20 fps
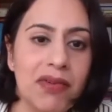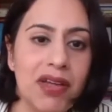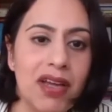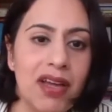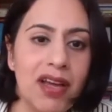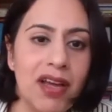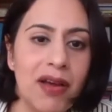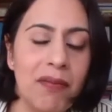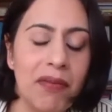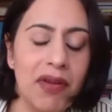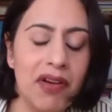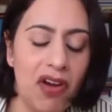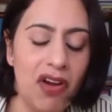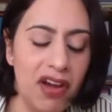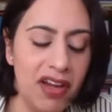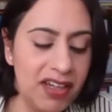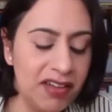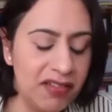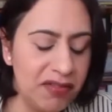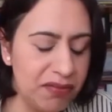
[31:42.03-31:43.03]
And
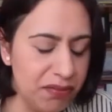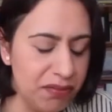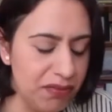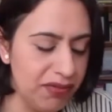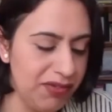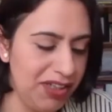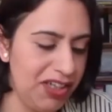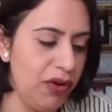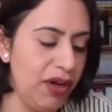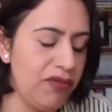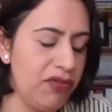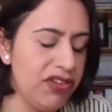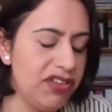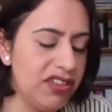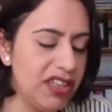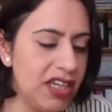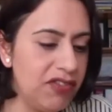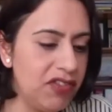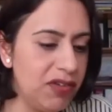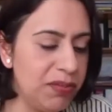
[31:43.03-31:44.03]
I've
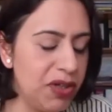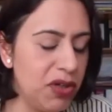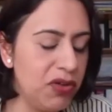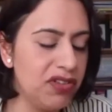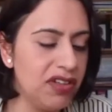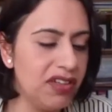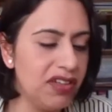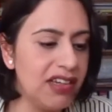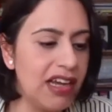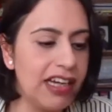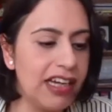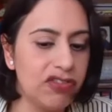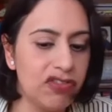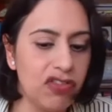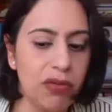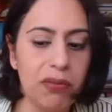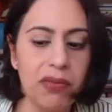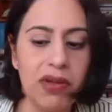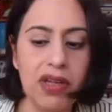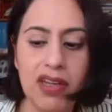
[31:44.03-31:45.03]
received abuse and attacks
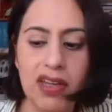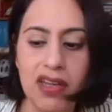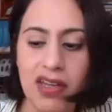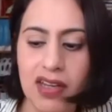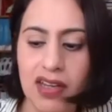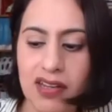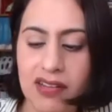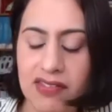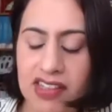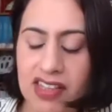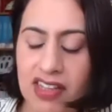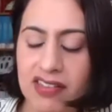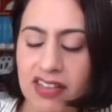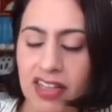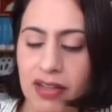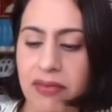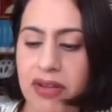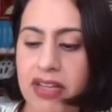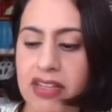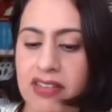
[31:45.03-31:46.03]
from the
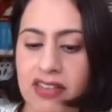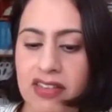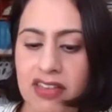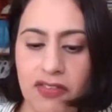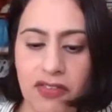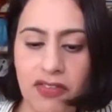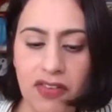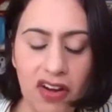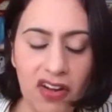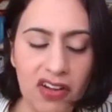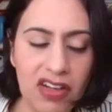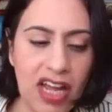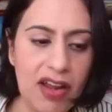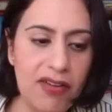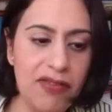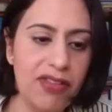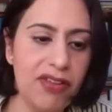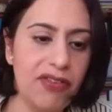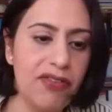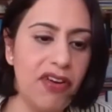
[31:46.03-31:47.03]
Islamists, the far
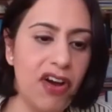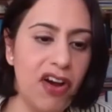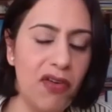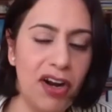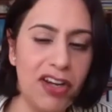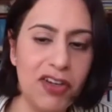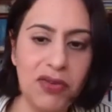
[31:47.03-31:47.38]
left, the far right.